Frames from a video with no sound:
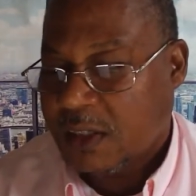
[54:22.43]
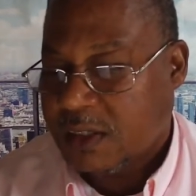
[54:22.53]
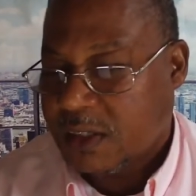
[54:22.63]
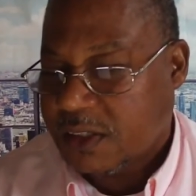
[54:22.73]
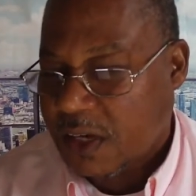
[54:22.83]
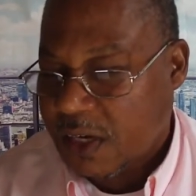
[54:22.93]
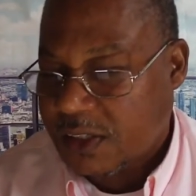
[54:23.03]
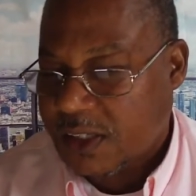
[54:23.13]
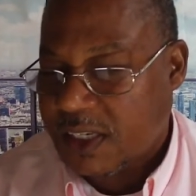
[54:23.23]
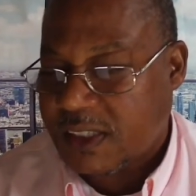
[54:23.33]
The
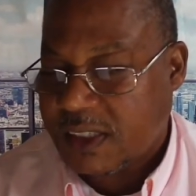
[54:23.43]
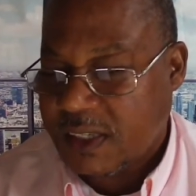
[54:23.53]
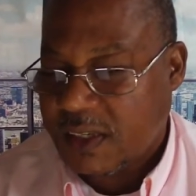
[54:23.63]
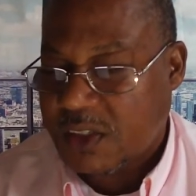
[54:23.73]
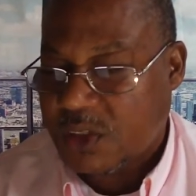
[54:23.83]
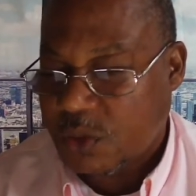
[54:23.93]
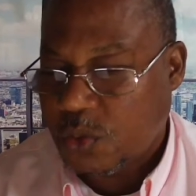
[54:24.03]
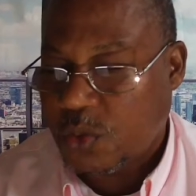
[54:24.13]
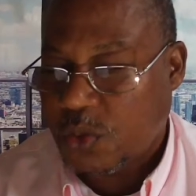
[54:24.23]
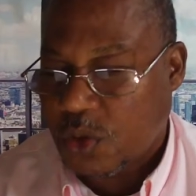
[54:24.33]
church is neither
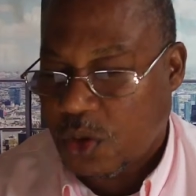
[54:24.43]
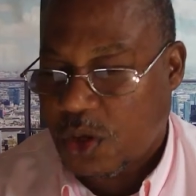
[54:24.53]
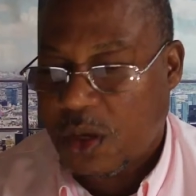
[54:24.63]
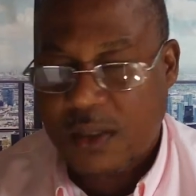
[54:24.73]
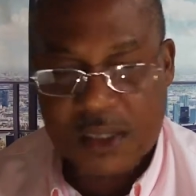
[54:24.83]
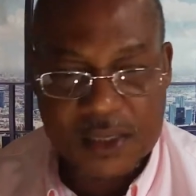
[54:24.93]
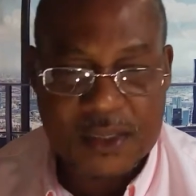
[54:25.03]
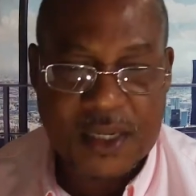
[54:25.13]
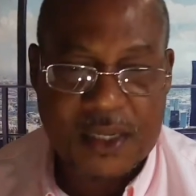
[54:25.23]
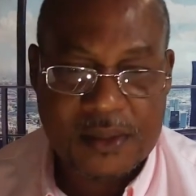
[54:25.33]
Jew nor
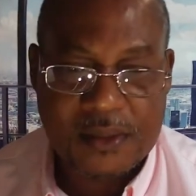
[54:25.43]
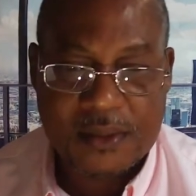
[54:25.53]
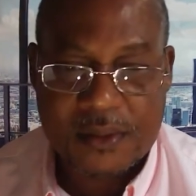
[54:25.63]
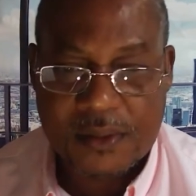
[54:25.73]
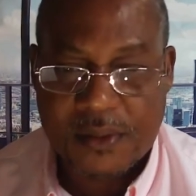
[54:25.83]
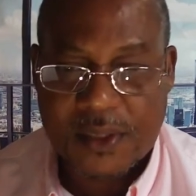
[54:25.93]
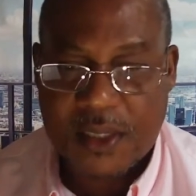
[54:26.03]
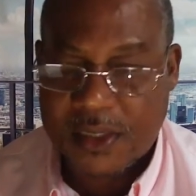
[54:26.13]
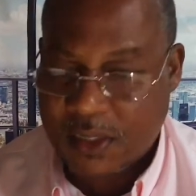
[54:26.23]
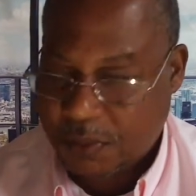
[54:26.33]
Gentile. Okay,
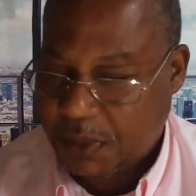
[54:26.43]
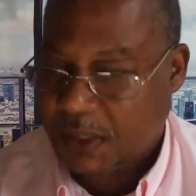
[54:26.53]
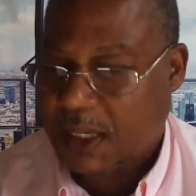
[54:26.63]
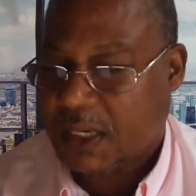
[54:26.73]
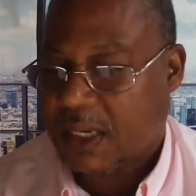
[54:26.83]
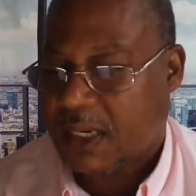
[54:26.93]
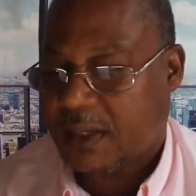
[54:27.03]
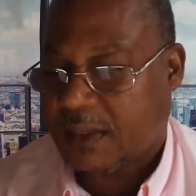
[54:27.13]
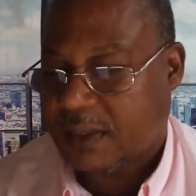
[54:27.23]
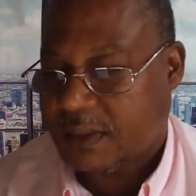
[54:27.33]
let's just make that clear.
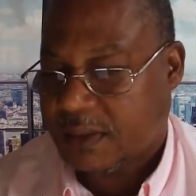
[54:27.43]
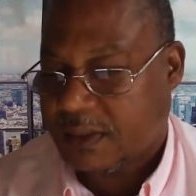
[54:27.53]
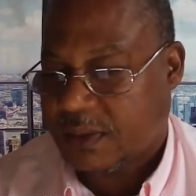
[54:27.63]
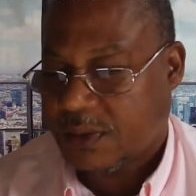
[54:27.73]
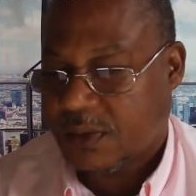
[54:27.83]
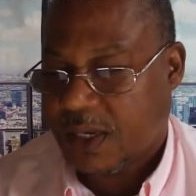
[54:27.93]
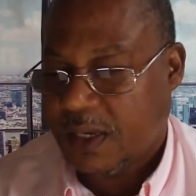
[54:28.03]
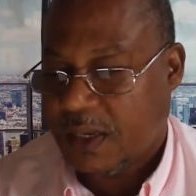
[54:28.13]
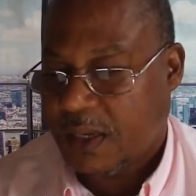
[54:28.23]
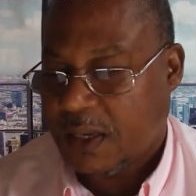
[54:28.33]

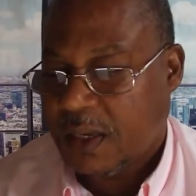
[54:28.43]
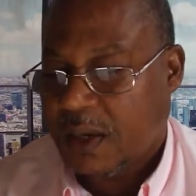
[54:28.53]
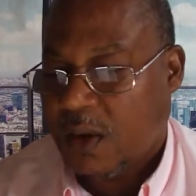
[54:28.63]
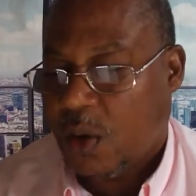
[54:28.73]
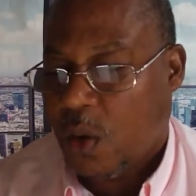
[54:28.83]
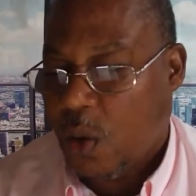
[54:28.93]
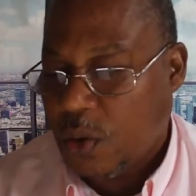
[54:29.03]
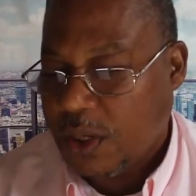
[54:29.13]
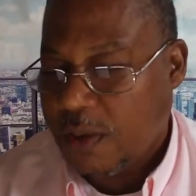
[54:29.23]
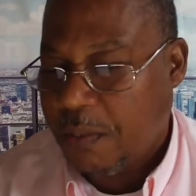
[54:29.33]
Okay?
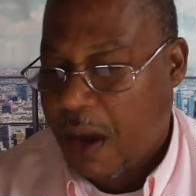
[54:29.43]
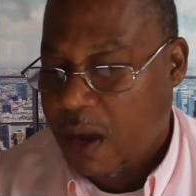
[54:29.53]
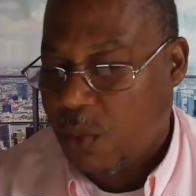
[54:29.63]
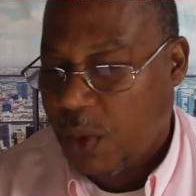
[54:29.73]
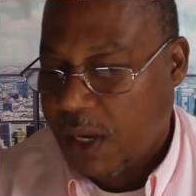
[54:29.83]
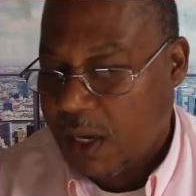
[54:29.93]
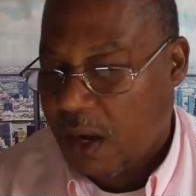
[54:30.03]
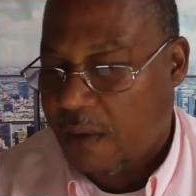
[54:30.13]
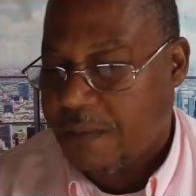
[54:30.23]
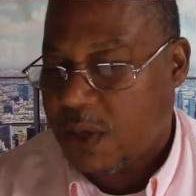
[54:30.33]
Only by way
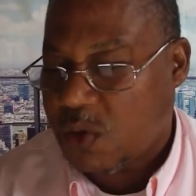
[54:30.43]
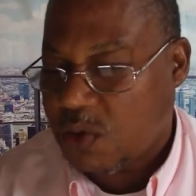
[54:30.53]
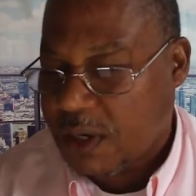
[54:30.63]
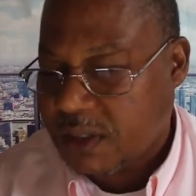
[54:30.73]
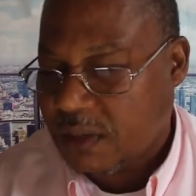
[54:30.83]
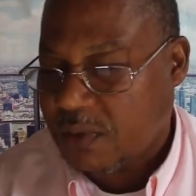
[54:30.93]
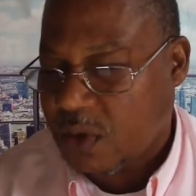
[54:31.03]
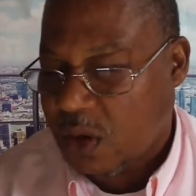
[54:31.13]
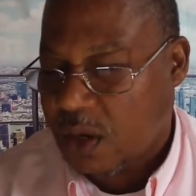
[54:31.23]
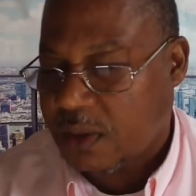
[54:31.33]
of the grace of
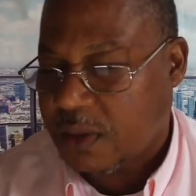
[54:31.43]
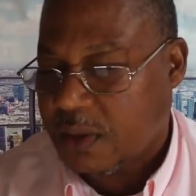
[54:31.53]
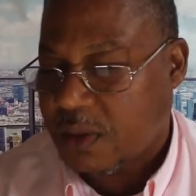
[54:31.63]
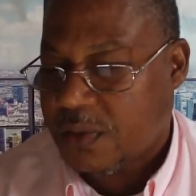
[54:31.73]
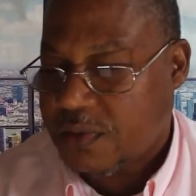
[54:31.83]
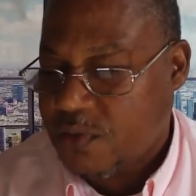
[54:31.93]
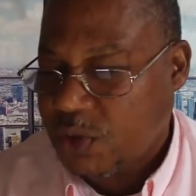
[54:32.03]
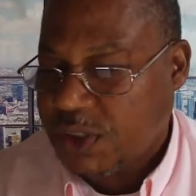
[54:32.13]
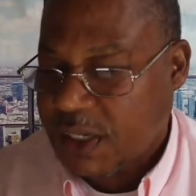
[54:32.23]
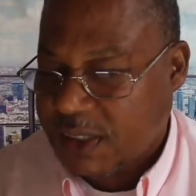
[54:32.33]
God
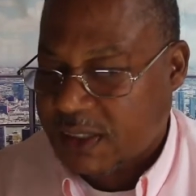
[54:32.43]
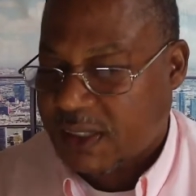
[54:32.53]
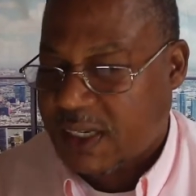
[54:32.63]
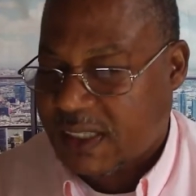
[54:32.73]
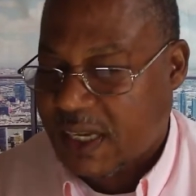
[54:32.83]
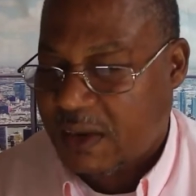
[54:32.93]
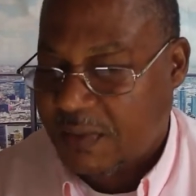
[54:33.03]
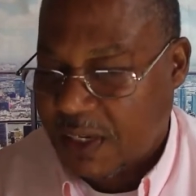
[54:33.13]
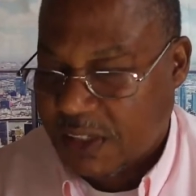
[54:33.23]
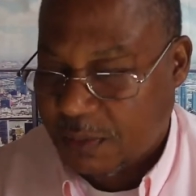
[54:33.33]
through Jesus is
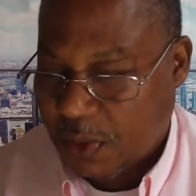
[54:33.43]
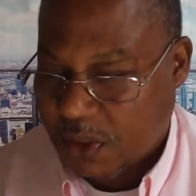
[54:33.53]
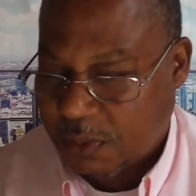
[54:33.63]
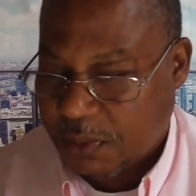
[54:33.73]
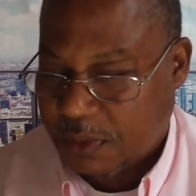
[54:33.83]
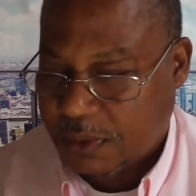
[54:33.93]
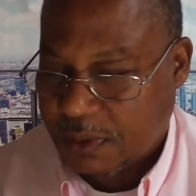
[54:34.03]
salvation possible.